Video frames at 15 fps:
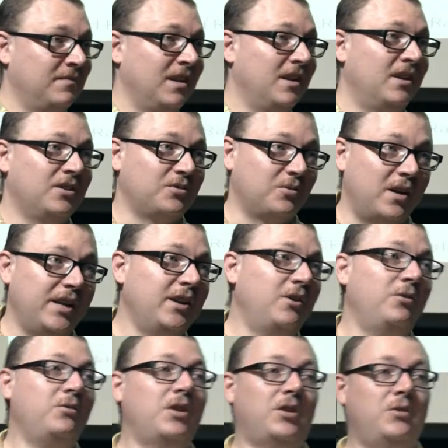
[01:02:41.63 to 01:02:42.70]
So I know
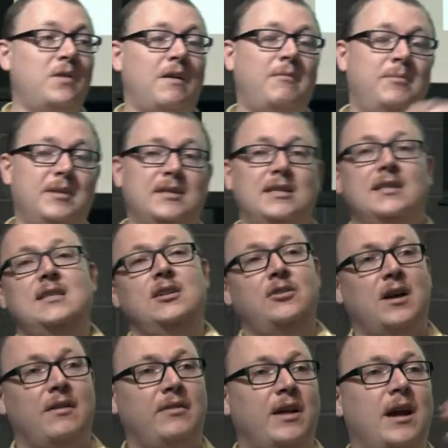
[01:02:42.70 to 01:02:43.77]
that you have a business and you
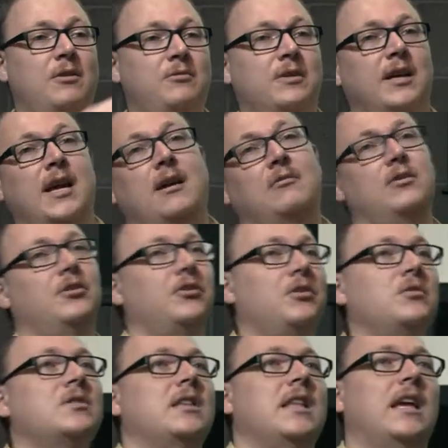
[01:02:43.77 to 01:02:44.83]
have a Yahoo account and you're
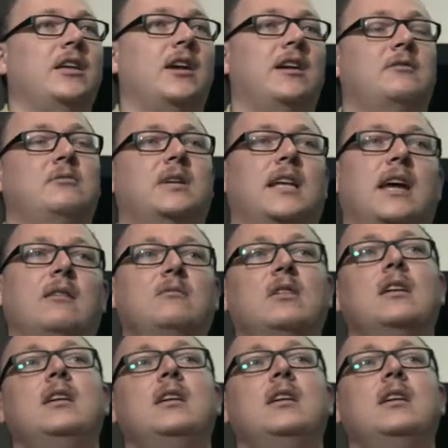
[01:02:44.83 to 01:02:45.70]
using that Yahoo account.